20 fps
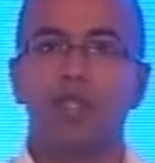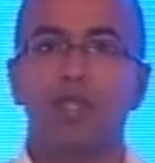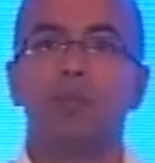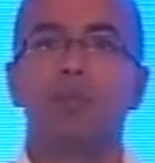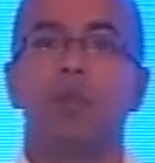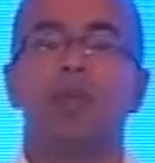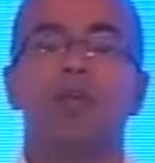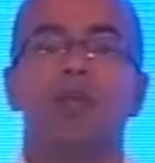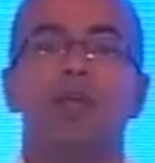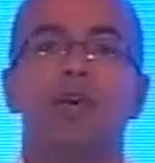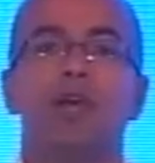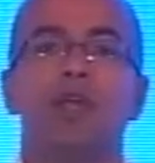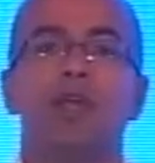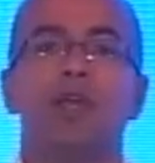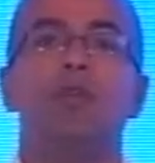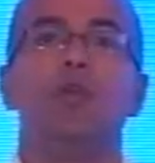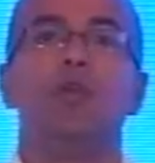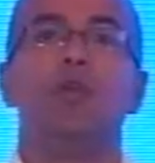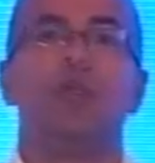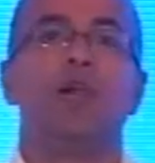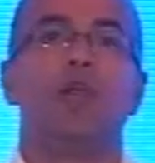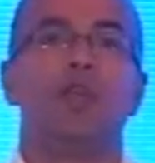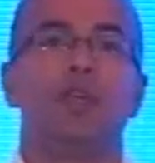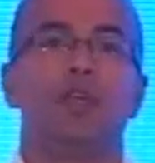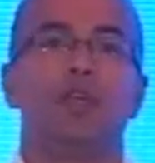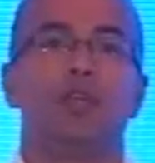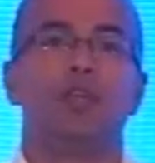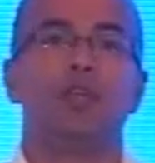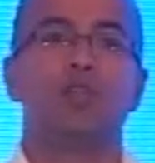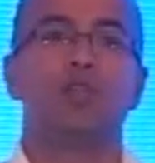They're probably able to target
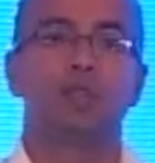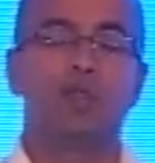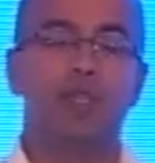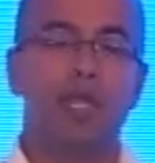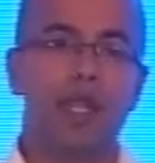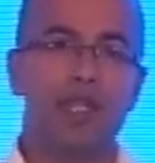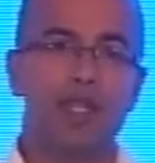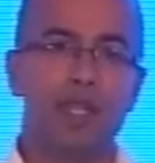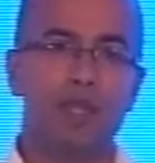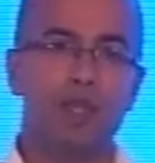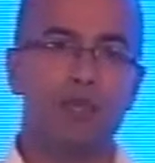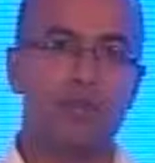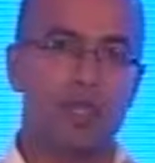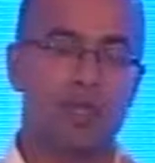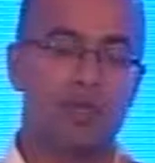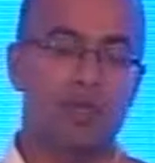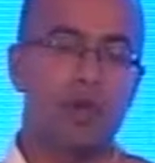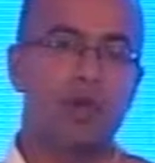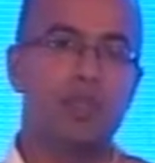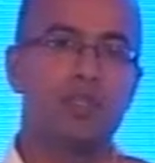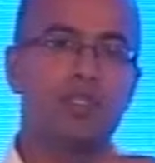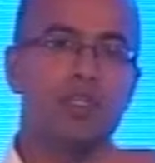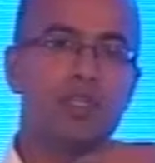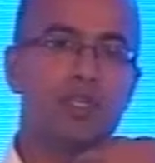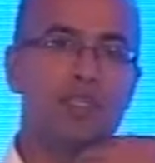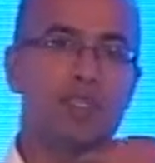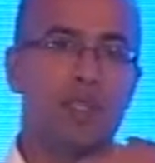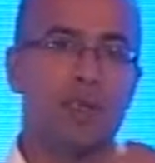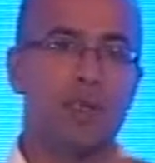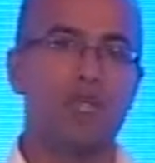that. So that kind of
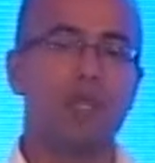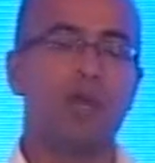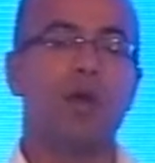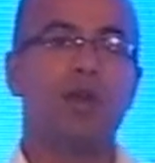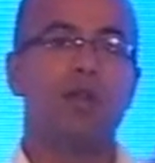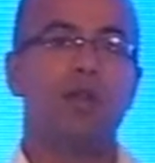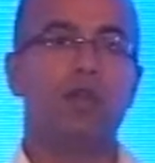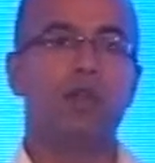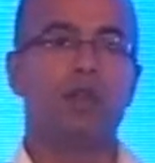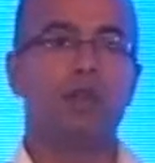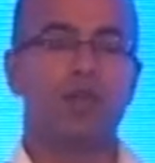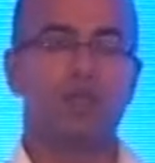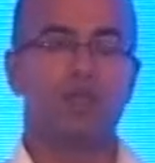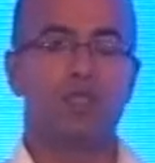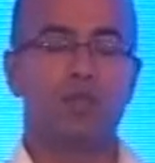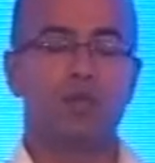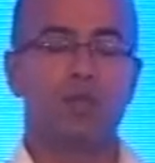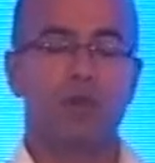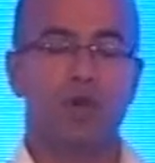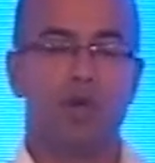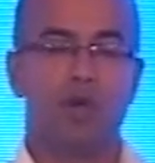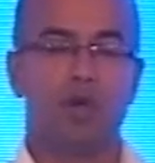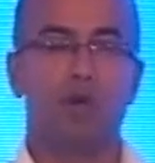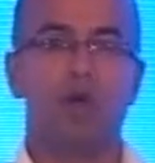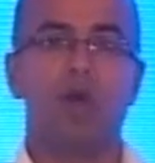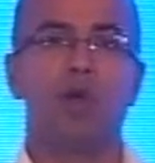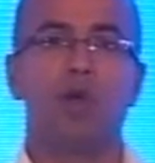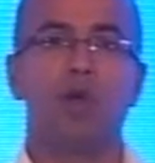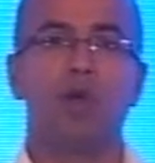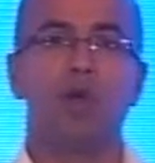technology is coming on this
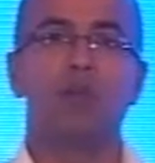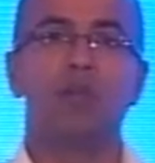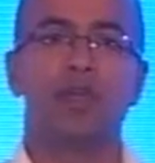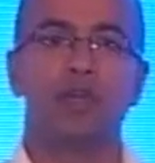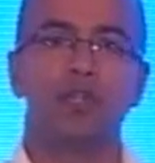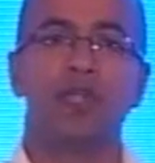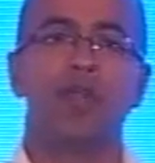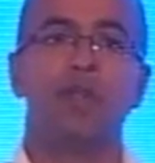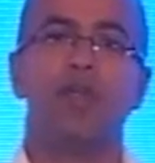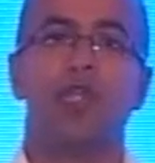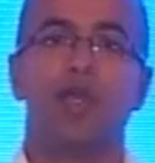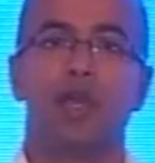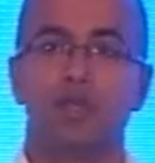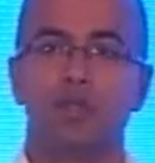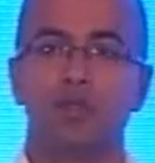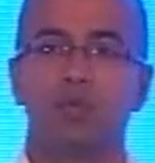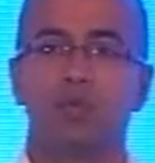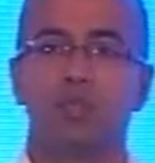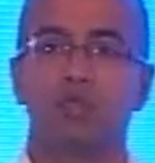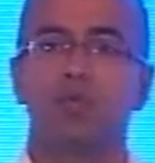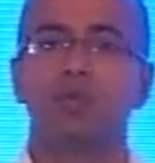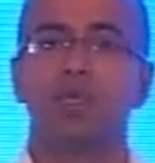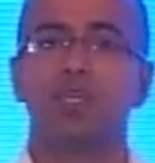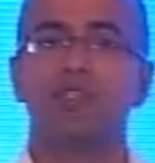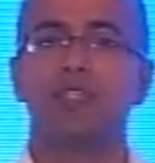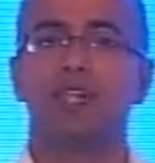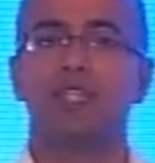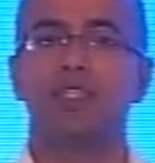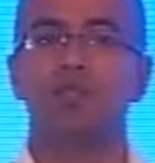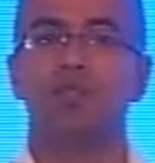on traditional media as well,
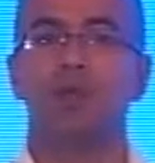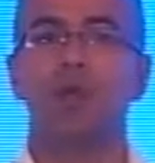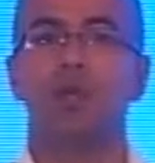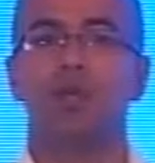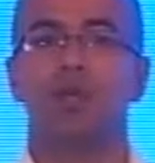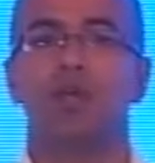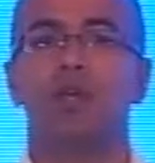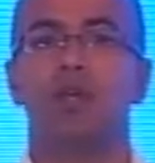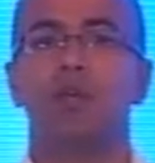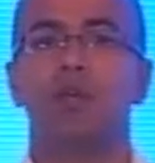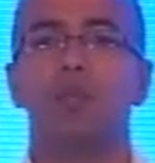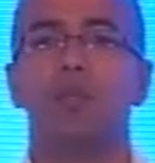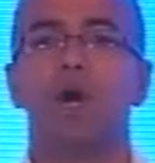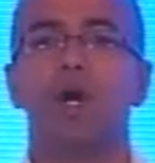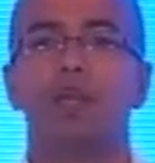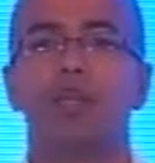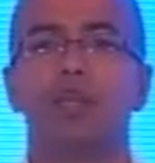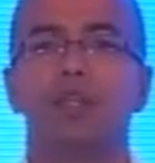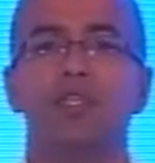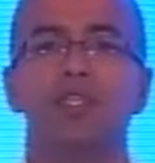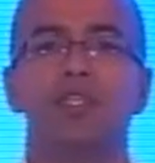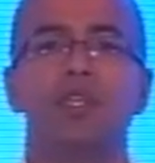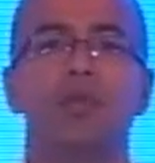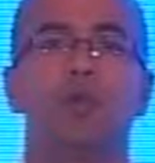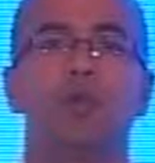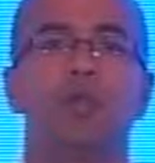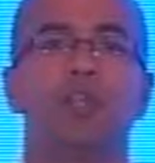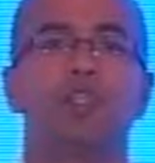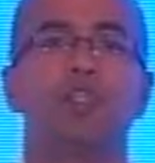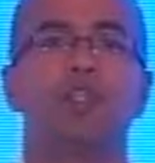because that's what marketers and
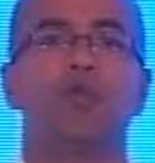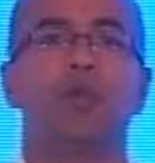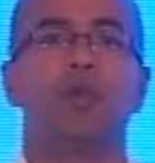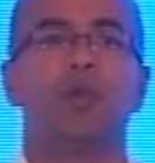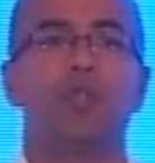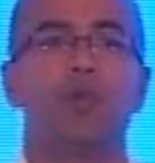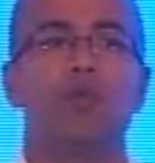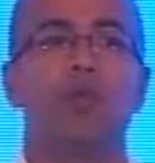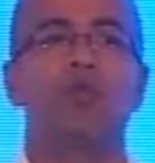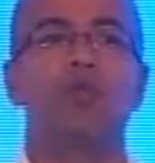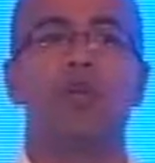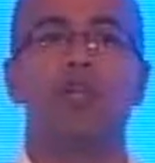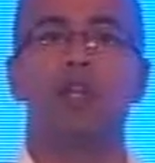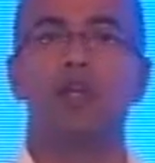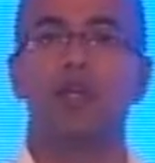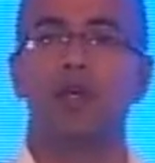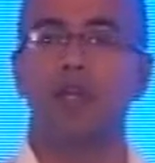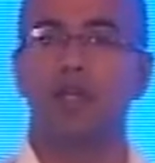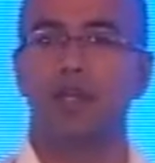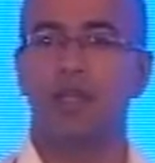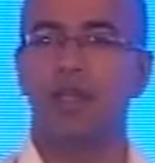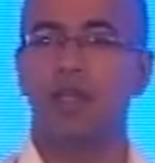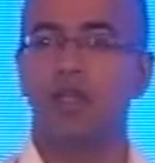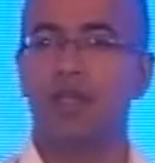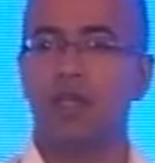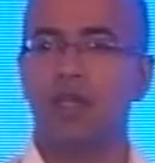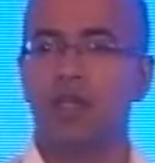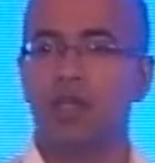advertisers want. They want finer targeting,